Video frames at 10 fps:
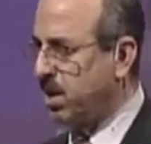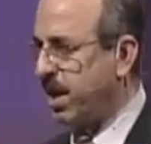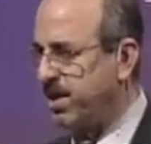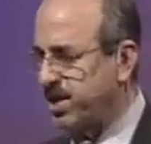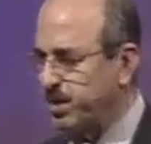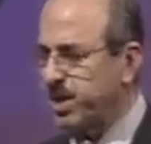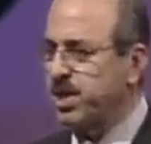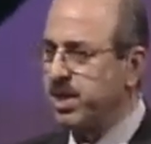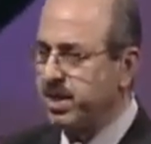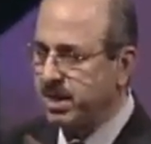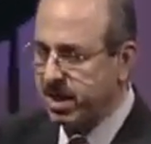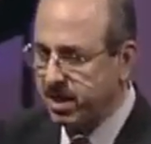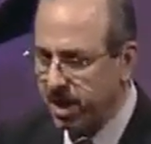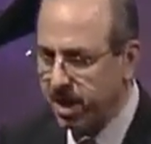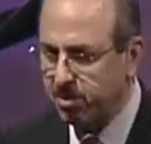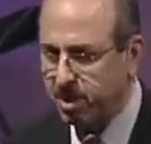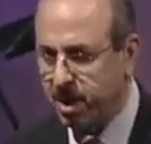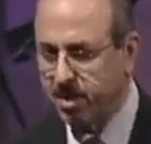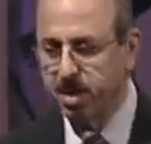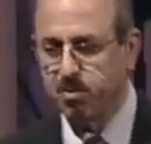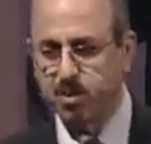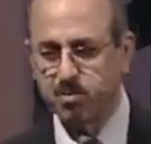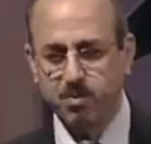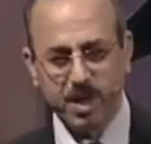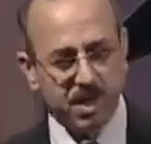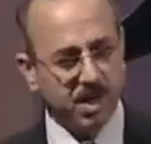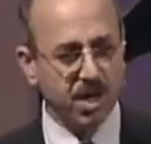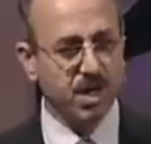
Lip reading: And especially in that area, there were very